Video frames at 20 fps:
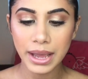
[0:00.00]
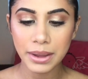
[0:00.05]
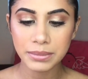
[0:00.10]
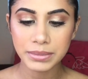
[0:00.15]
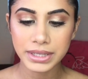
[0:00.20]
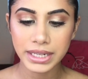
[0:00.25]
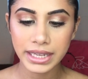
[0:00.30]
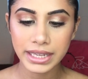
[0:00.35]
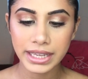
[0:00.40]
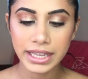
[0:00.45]

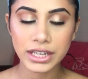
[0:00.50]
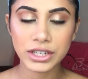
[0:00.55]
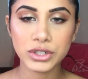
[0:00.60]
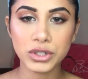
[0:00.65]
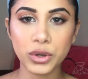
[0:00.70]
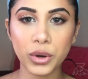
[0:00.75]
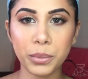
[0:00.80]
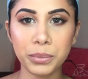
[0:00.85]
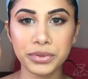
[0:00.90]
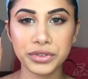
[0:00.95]
I'm taking
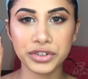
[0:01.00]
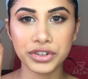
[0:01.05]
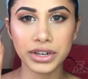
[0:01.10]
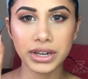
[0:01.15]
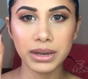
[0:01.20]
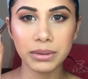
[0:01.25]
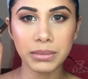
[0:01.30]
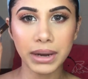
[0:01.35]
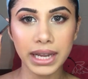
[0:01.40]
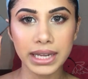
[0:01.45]
Taupe
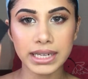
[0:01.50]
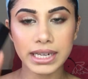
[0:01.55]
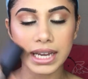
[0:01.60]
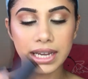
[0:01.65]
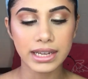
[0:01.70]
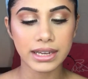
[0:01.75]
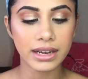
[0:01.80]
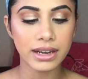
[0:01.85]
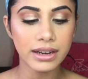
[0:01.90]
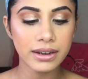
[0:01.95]
Thrill by
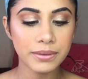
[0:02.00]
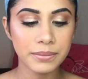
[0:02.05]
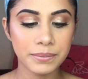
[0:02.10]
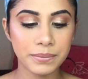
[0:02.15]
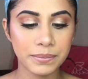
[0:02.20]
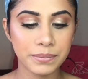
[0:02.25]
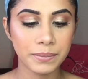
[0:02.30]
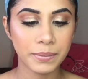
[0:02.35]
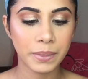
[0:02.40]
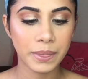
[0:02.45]
Nykaa.
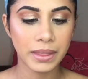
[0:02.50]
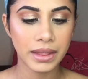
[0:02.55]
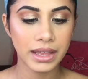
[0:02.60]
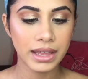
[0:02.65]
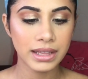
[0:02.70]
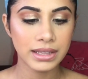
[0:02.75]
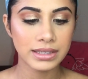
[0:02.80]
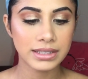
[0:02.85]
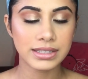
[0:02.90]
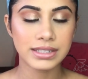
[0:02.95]

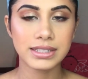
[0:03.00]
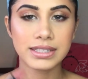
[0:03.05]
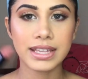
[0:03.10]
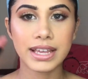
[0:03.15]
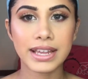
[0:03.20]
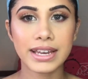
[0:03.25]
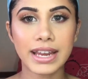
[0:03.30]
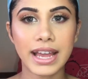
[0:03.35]
This is their